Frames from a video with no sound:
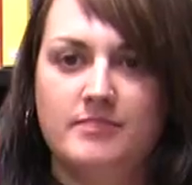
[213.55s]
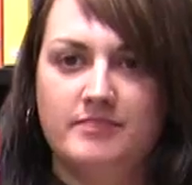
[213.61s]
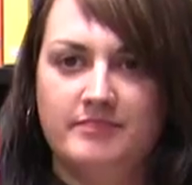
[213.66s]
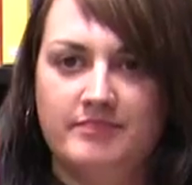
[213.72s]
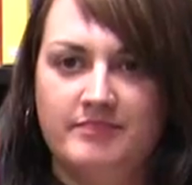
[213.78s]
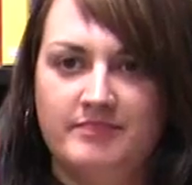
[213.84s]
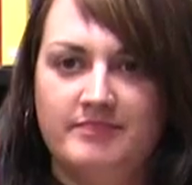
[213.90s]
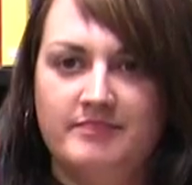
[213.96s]

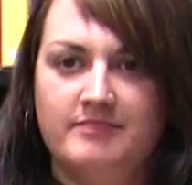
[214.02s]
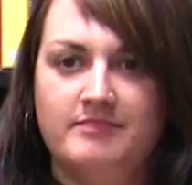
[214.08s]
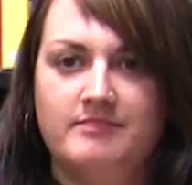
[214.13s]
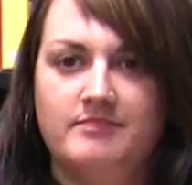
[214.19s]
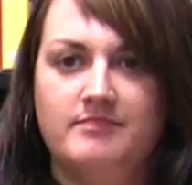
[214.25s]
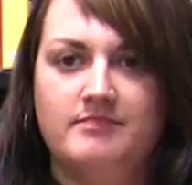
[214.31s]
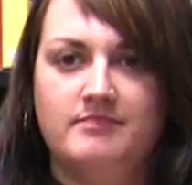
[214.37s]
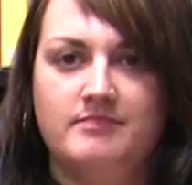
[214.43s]

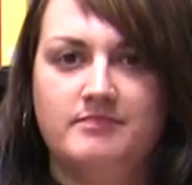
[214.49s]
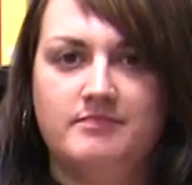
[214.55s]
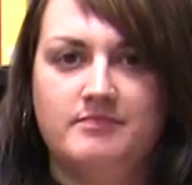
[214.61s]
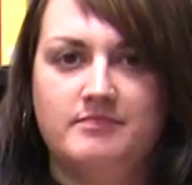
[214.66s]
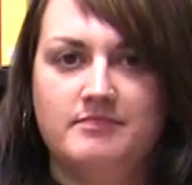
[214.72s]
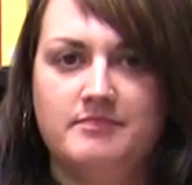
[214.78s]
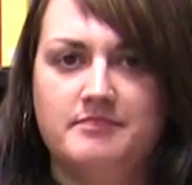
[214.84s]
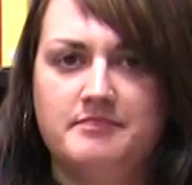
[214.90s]

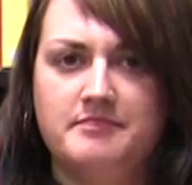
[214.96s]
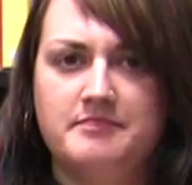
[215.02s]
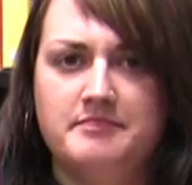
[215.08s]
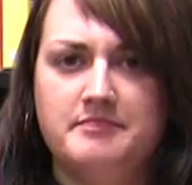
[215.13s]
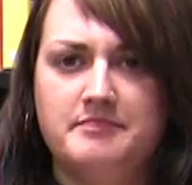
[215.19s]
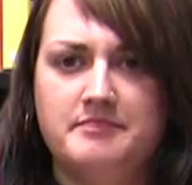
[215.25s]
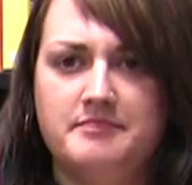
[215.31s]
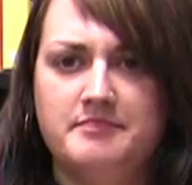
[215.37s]

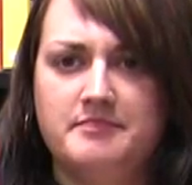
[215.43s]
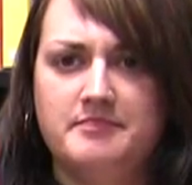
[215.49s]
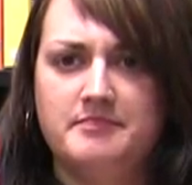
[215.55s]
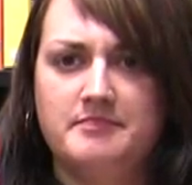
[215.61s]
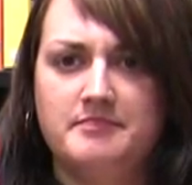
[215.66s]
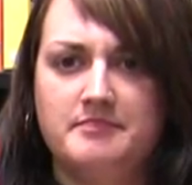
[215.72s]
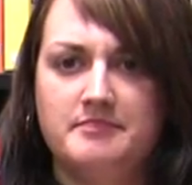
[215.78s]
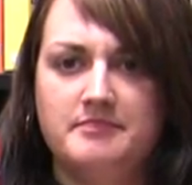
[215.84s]

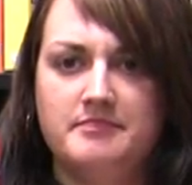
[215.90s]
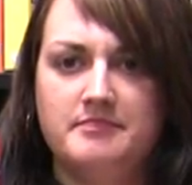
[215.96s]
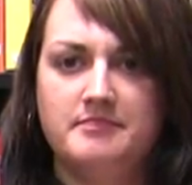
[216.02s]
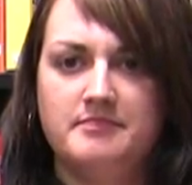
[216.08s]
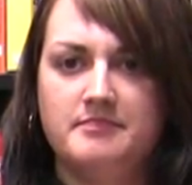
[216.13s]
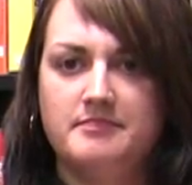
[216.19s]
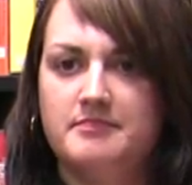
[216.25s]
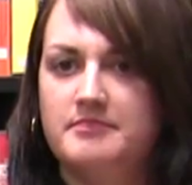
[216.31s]

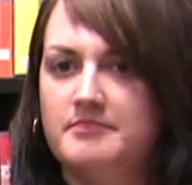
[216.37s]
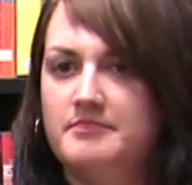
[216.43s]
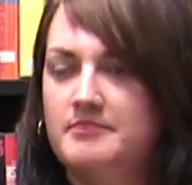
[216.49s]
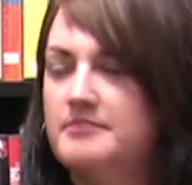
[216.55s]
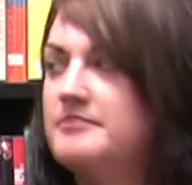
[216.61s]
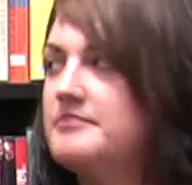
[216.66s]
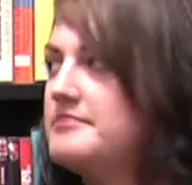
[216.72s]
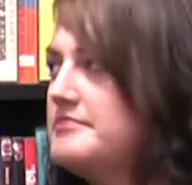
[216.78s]

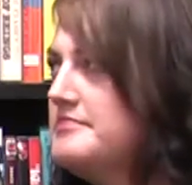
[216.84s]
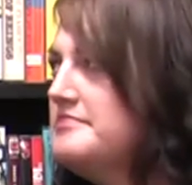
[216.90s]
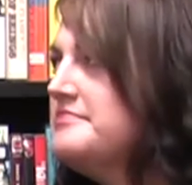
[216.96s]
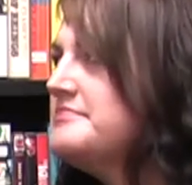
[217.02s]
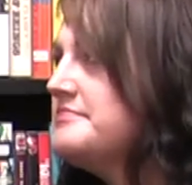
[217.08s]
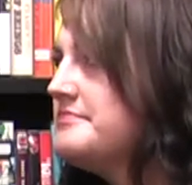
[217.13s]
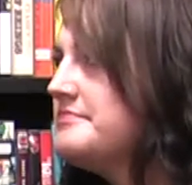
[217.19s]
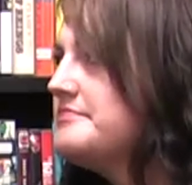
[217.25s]

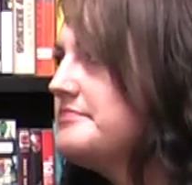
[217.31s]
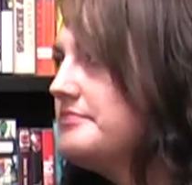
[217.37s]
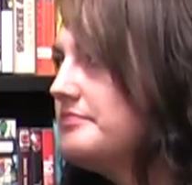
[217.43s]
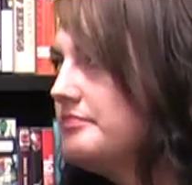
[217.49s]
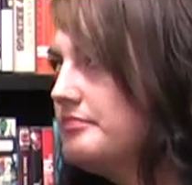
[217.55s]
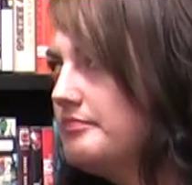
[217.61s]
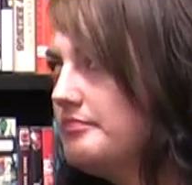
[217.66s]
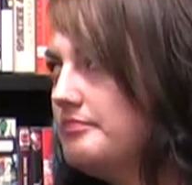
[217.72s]

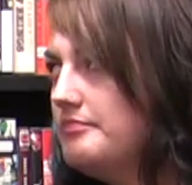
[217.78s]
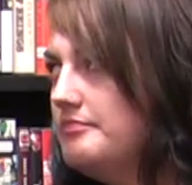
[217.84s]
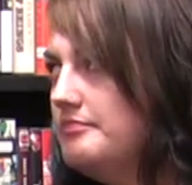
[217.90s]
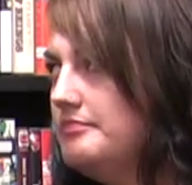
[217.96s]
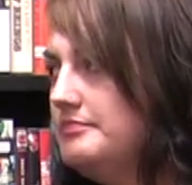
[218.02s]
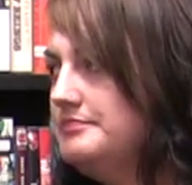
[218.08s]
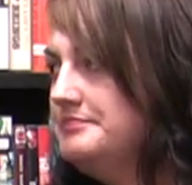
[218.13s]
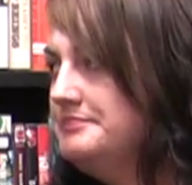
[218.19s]

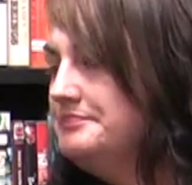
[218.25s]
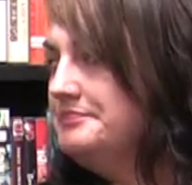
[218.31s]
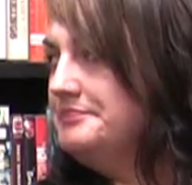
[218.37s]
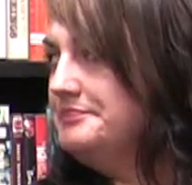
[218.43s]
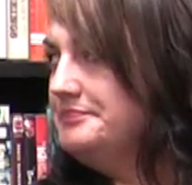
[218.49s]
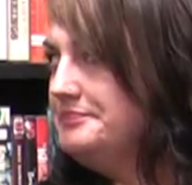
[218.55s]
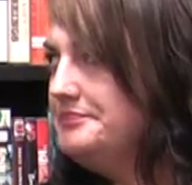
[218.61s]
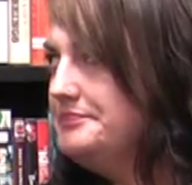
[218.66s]

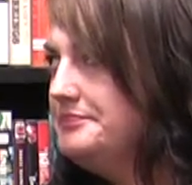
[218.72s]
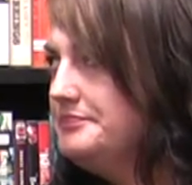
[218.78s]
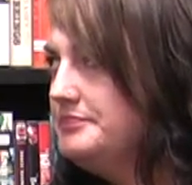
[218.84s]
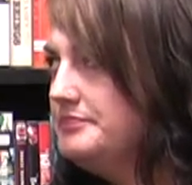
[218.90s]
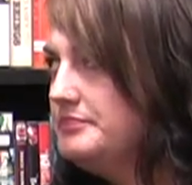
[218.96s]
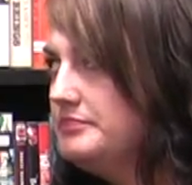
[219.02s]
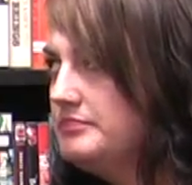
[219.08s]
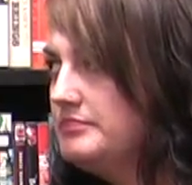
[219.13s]

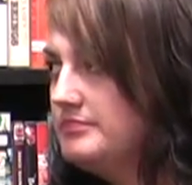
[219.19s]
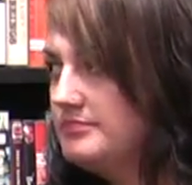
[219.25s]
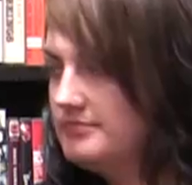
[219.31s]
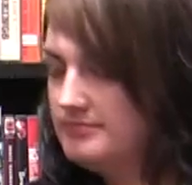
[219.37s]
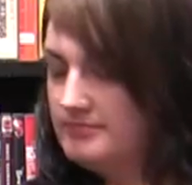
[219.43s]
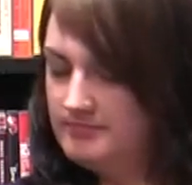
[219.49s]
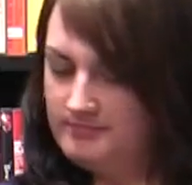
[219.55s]
[no speech]